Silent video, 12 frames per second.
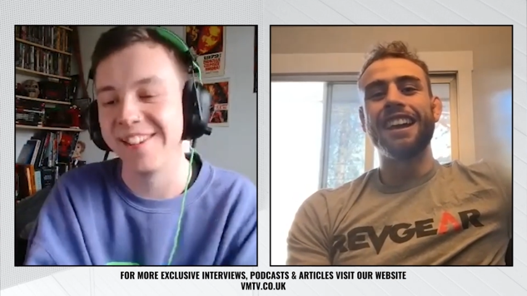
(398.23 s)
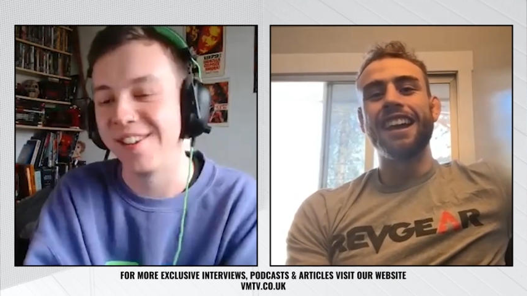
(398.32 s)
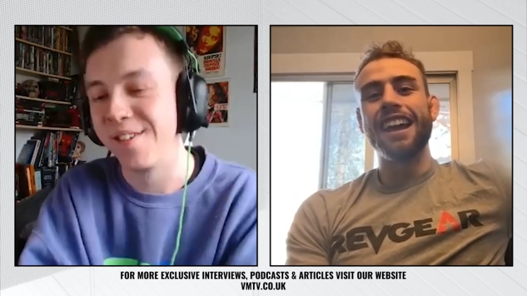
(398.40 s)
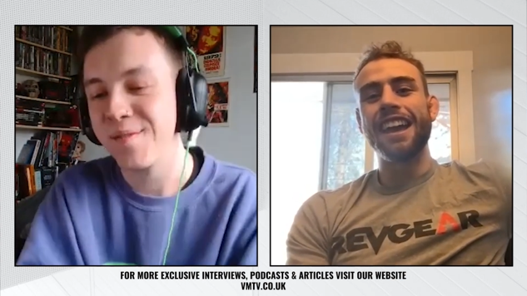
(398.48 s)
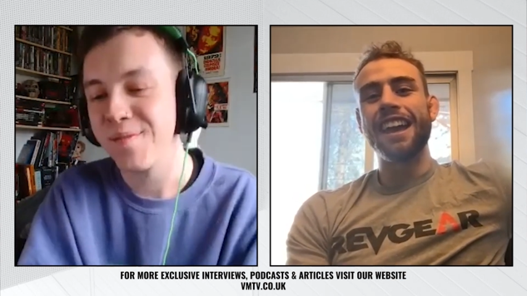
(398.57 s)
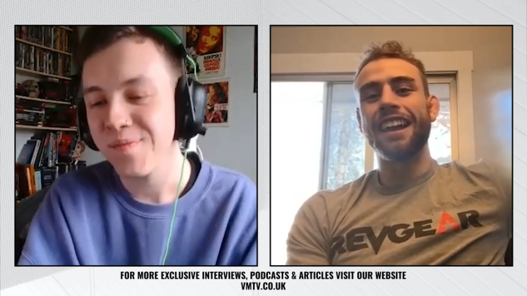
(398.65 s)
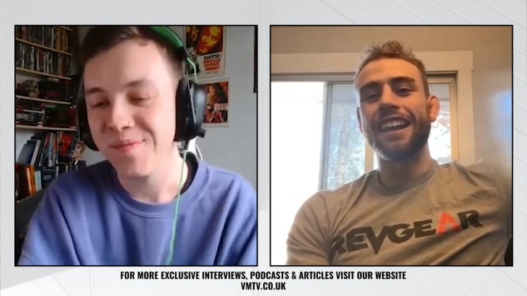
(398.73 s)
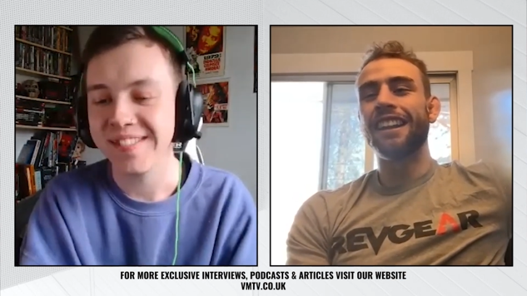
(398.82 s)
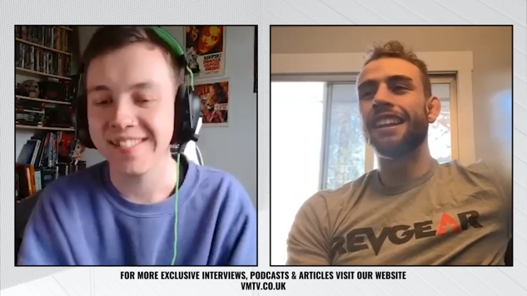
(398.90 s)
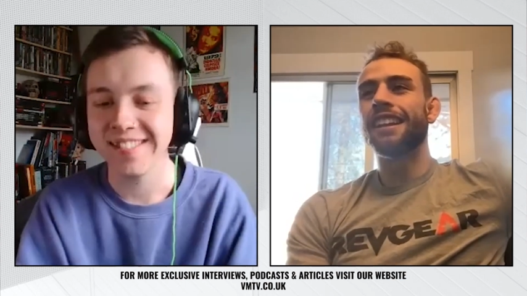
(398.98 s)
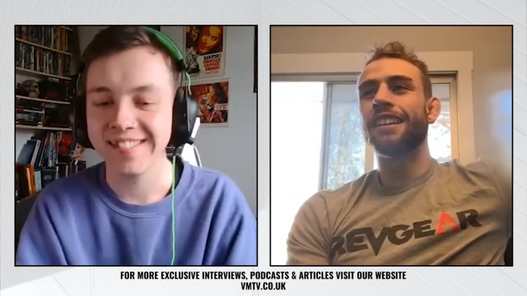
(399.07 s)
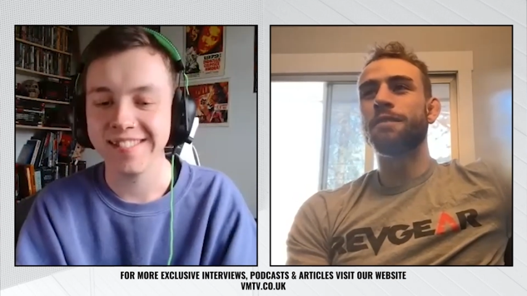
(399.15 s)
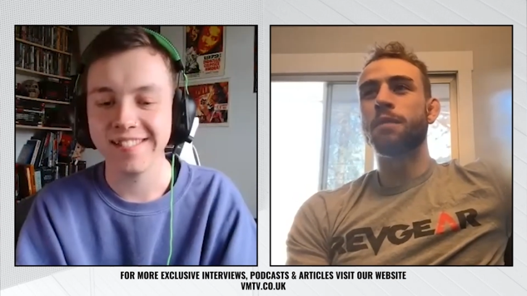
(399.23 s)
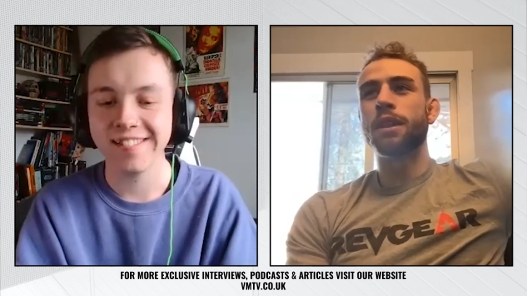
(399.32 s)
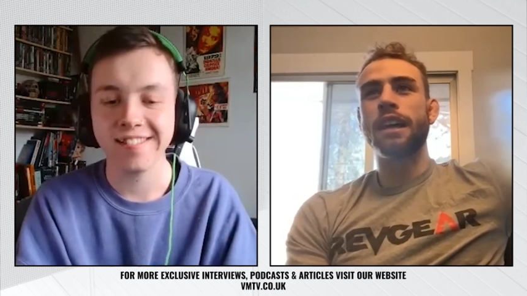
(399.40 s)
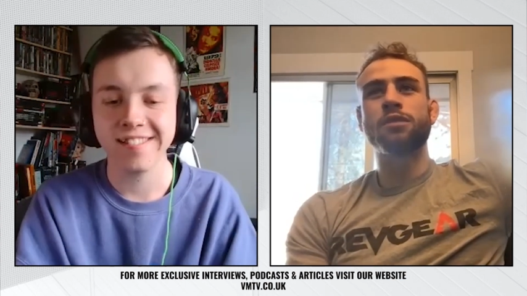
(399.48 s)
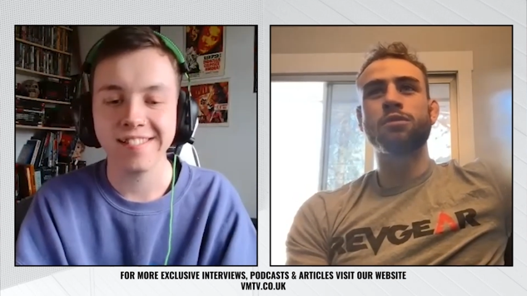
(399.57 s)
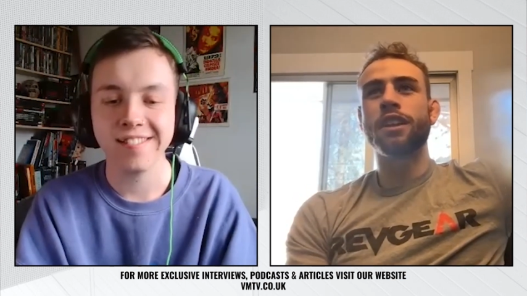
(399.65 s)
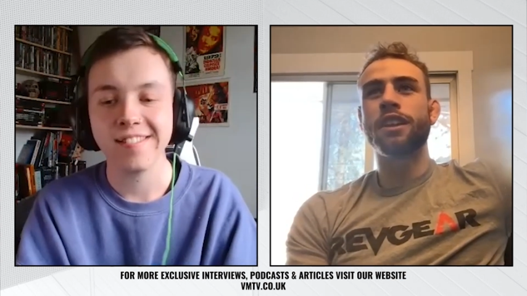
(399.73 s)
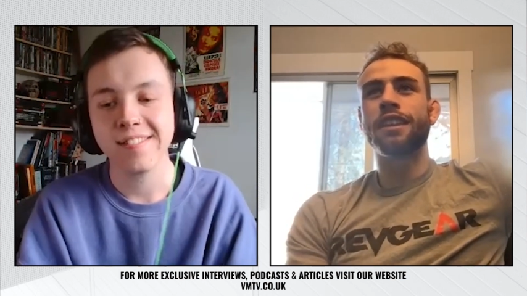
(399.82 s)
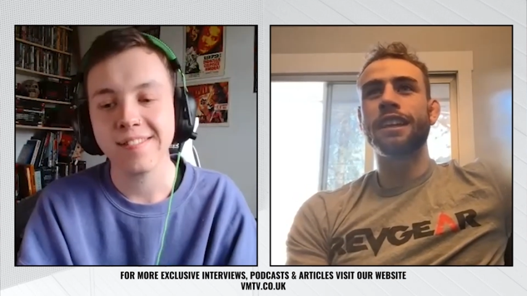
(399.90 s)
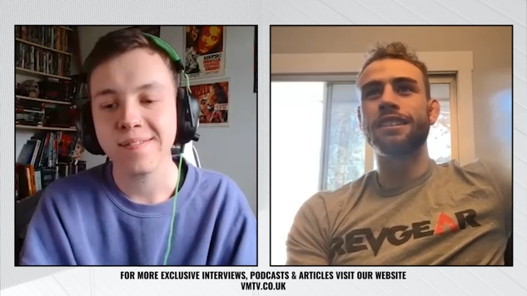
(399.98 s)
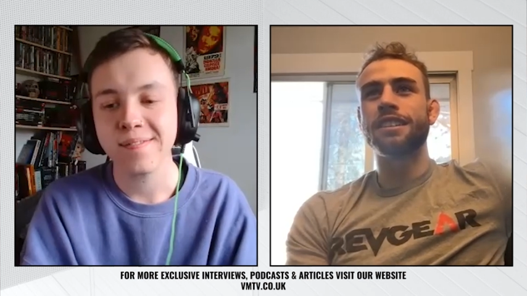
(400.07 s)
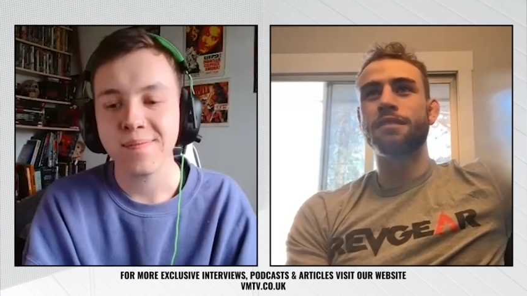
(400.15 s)
Speaker 1: yeah. And but that's one of the
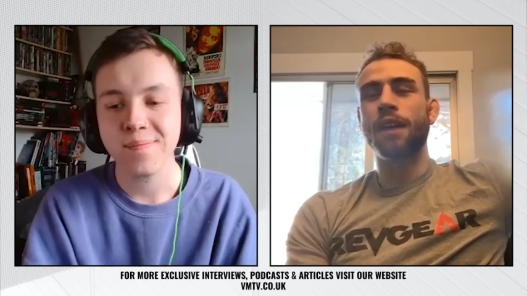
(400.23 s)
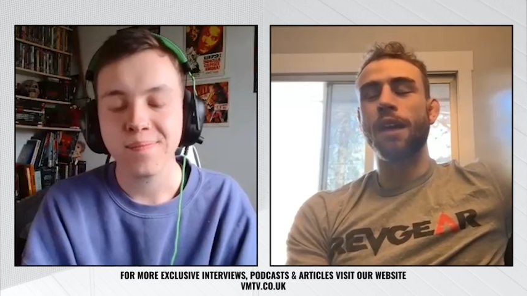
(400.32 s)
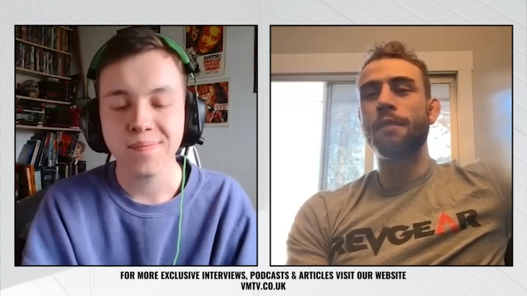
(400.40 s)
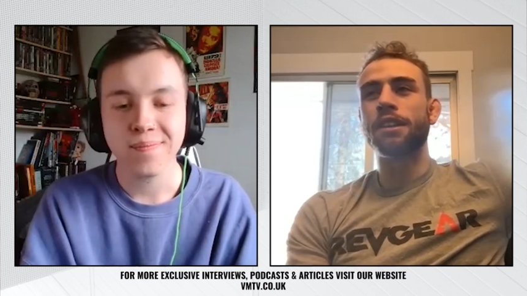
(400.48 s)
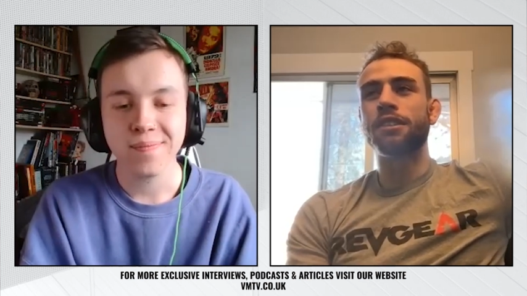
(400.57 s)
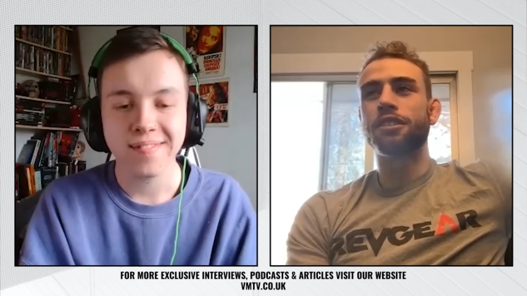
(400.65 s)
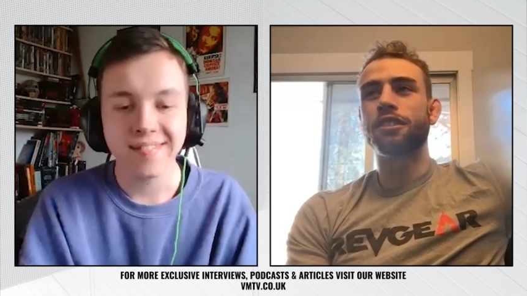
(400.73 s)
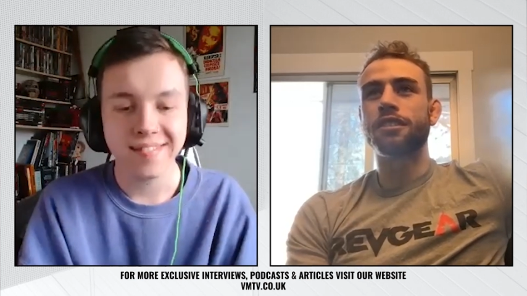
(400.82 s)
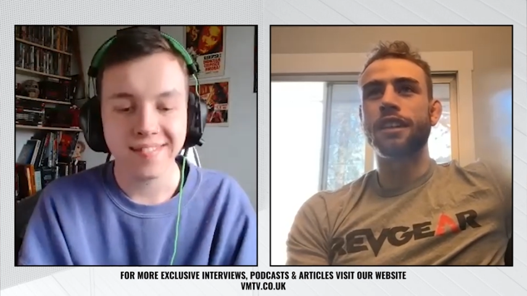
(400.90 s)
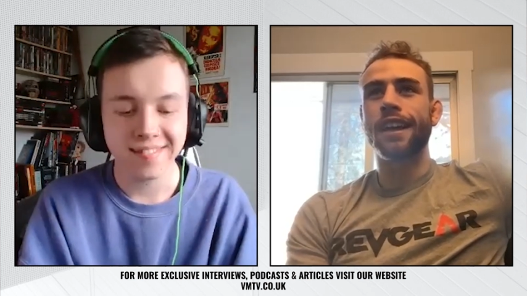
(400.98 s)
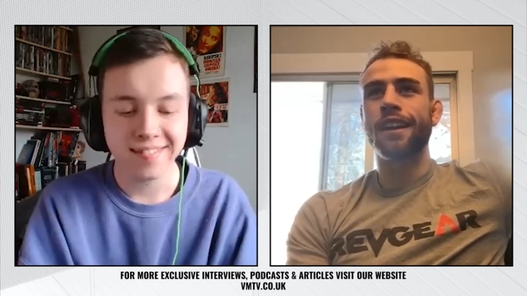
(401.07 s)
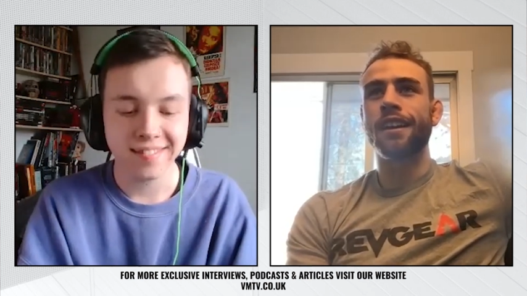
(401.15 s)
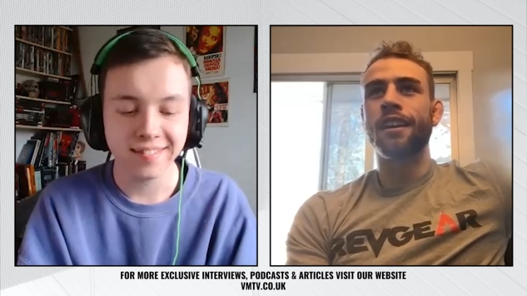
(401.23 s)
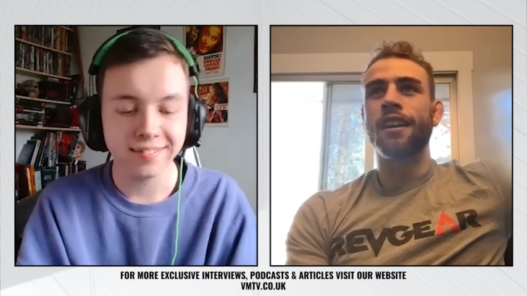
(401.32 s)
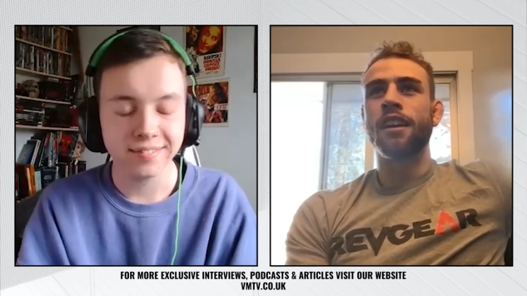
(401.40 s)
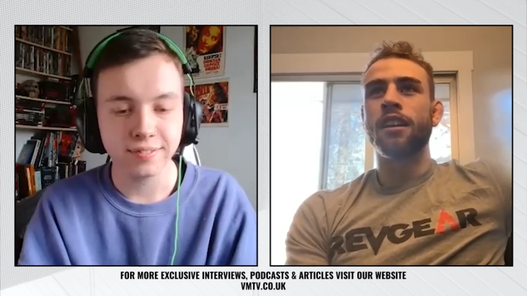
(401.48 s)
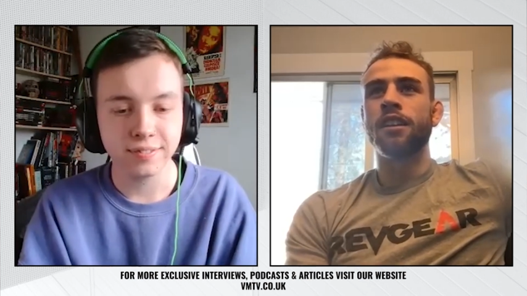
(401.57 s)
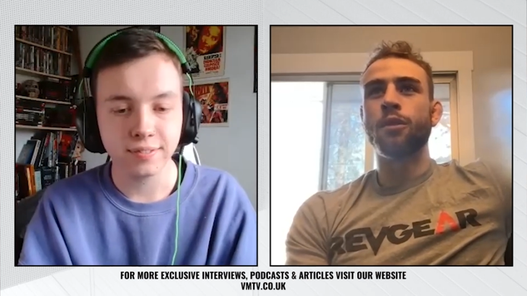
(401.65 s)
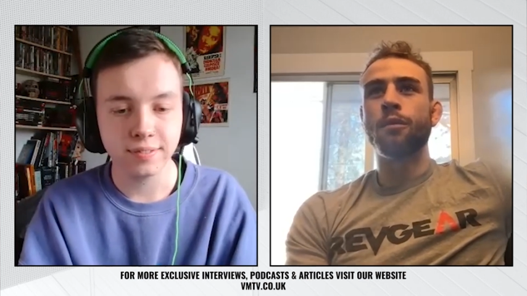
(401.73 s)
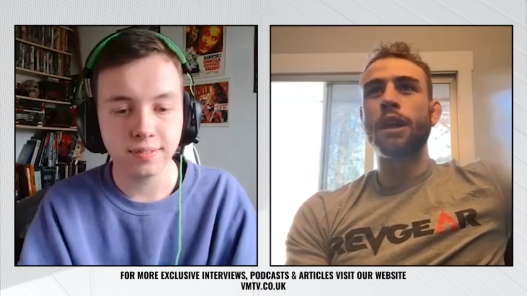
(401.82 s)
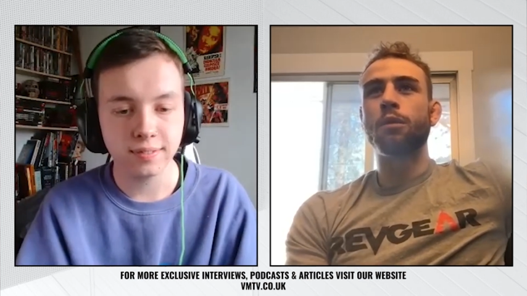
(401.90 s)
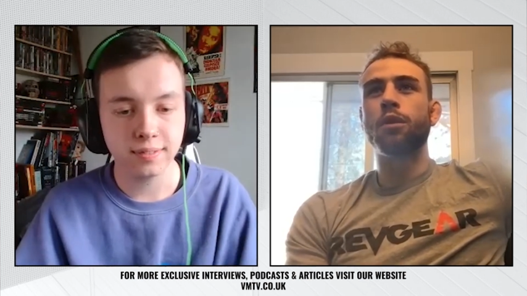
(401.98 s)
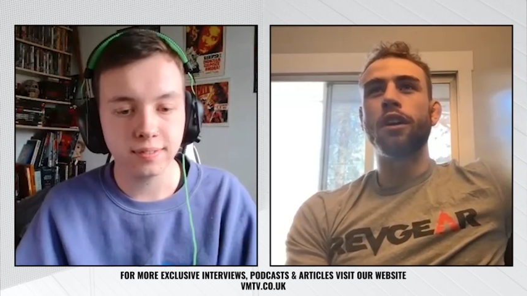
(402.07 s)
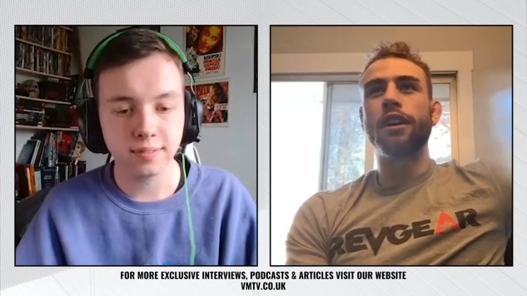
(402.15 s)
things is my mental is like, no
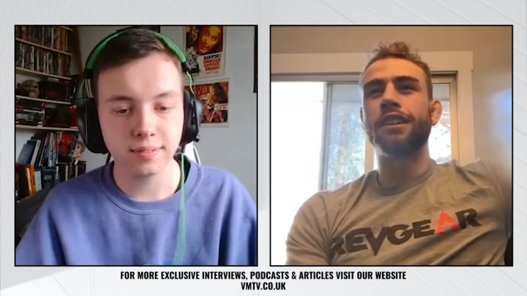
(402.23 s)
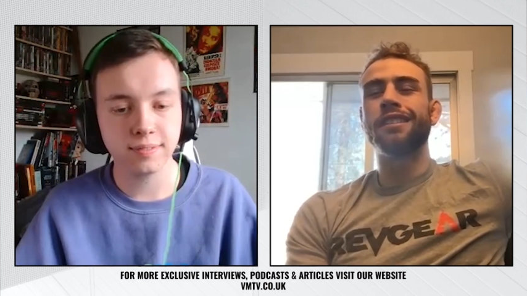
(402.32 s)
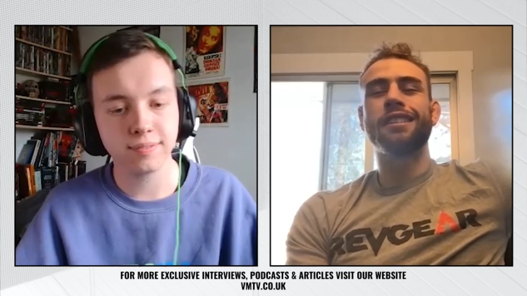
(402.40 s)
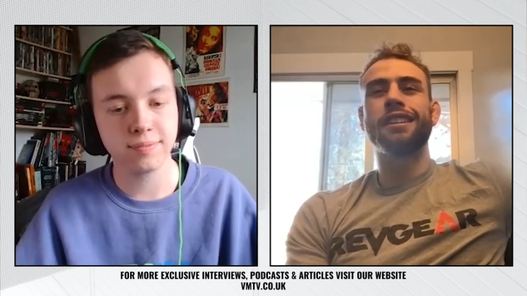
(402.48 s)
matter what,